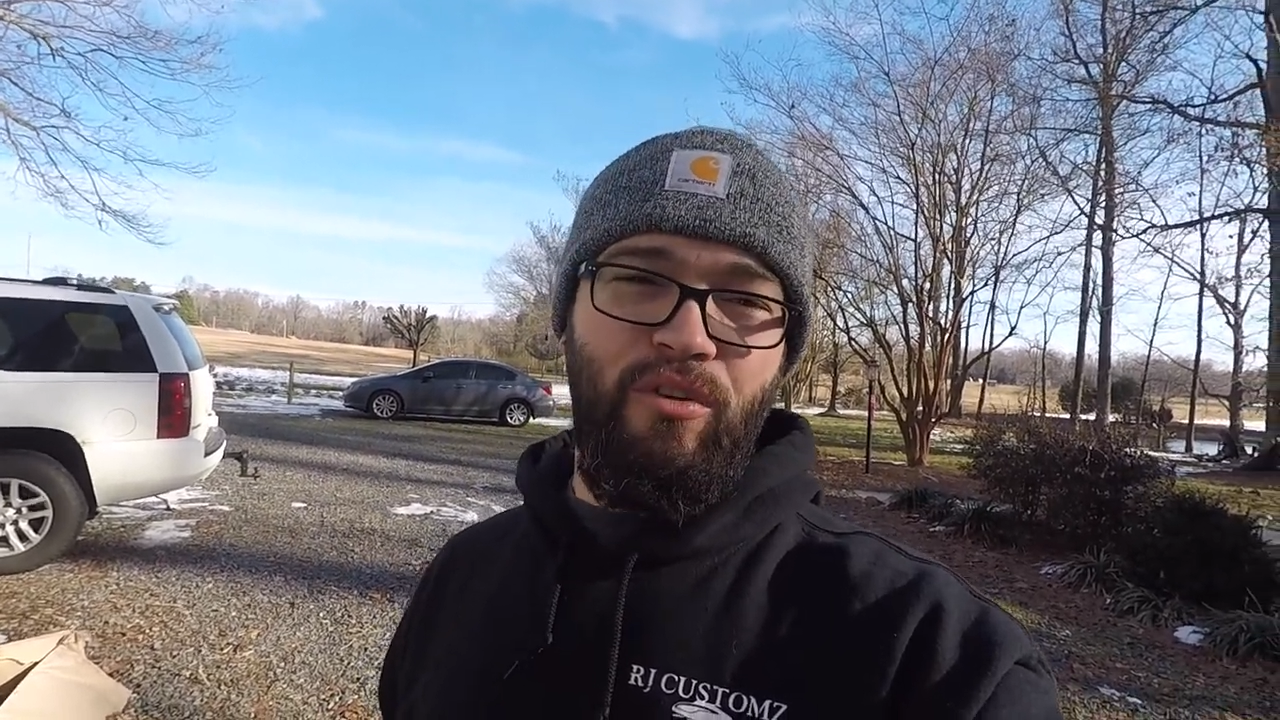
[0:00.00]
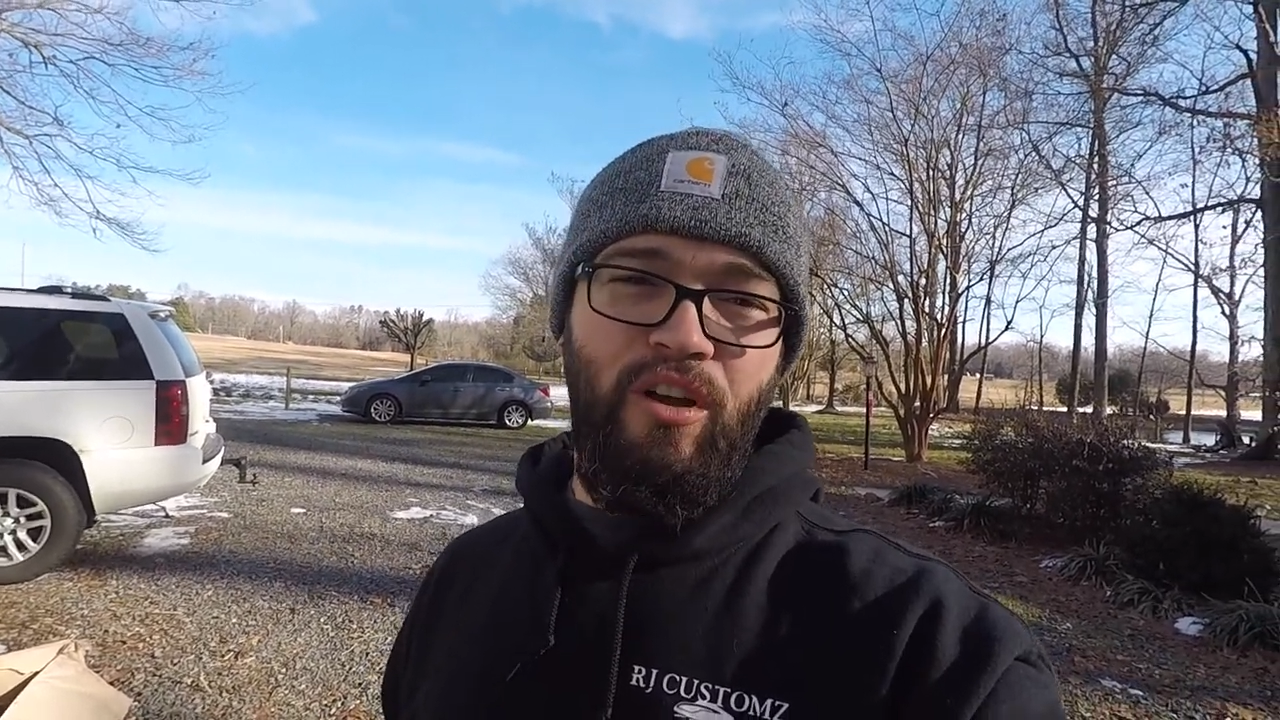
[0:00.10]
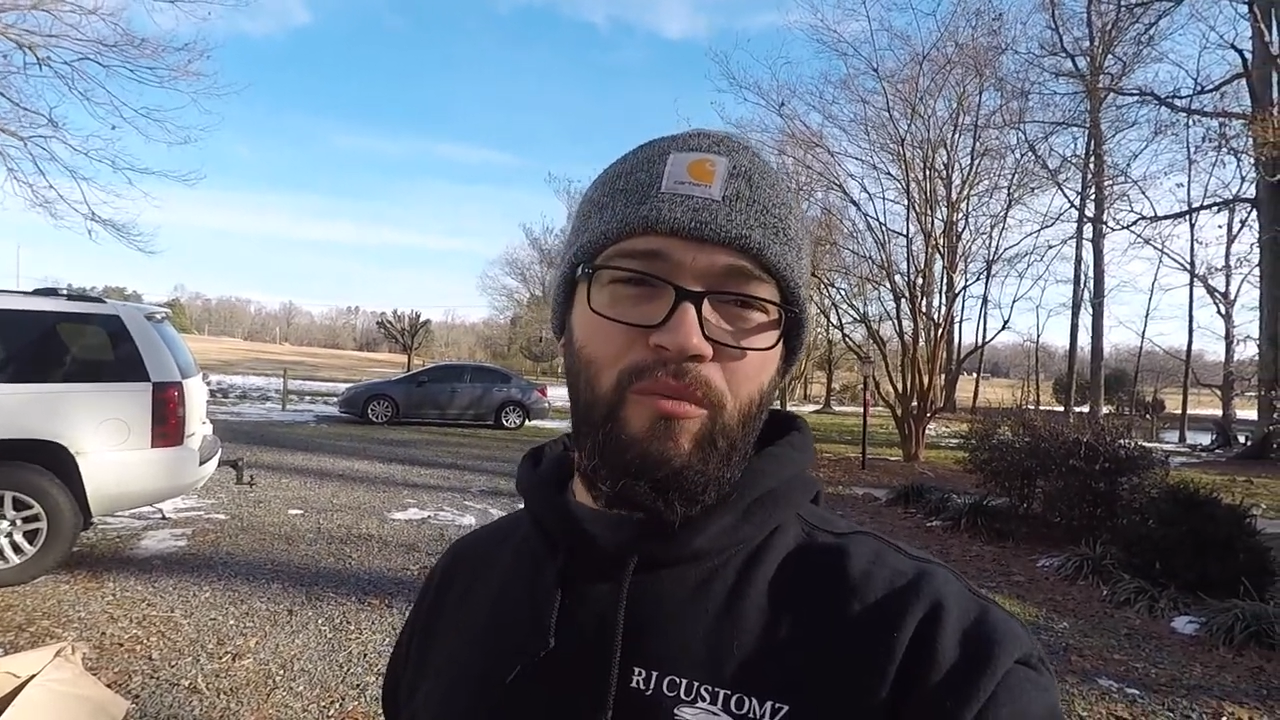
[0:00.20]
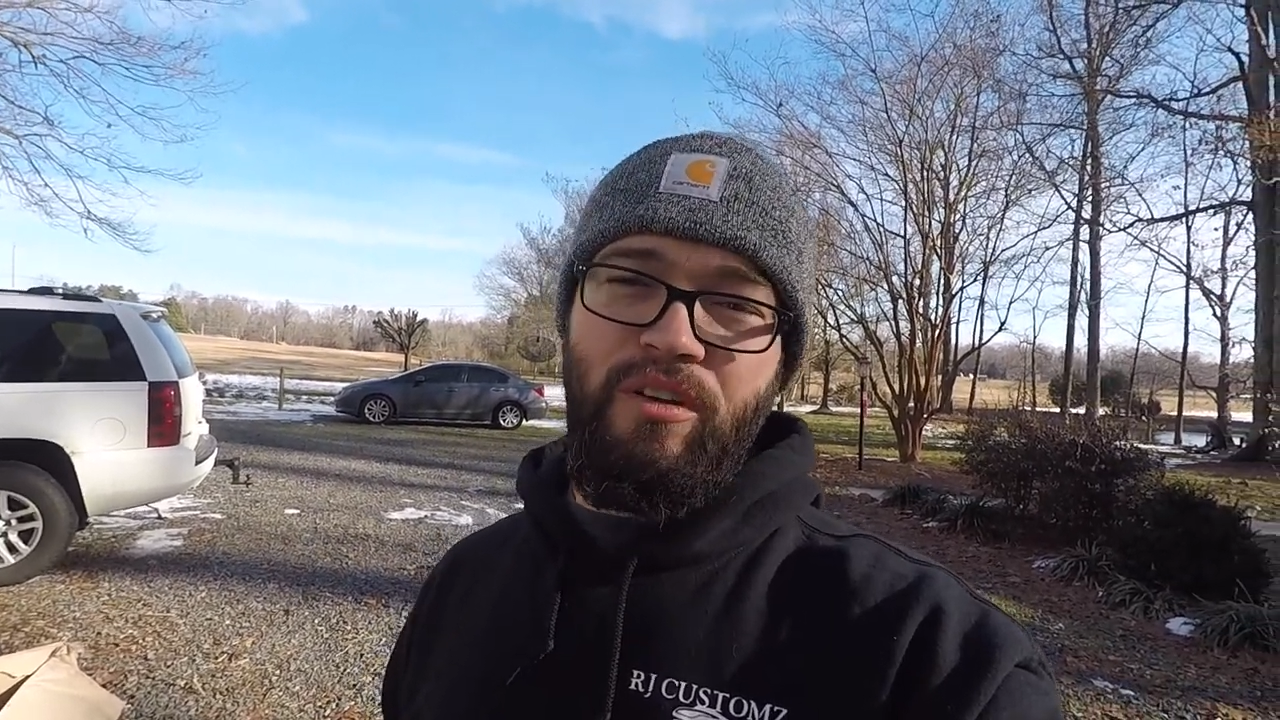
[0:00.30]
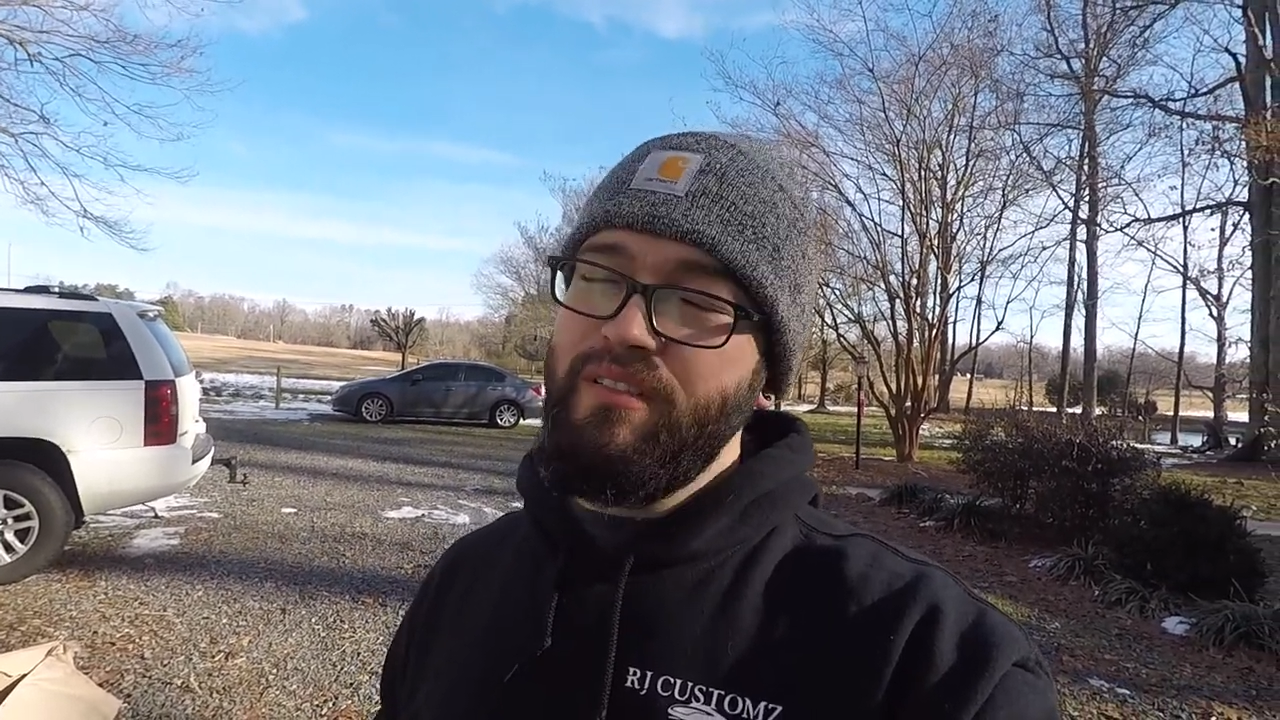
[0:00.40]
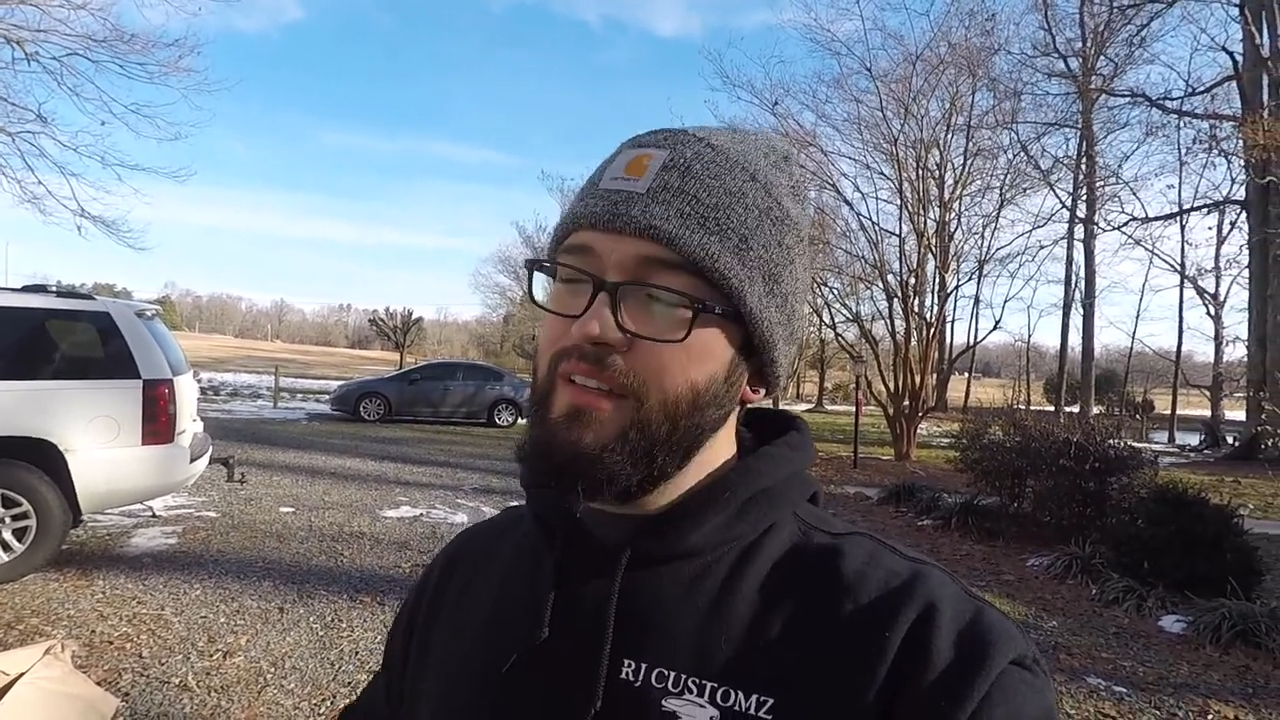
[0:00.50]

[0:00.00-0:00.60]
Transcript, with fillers: helmet.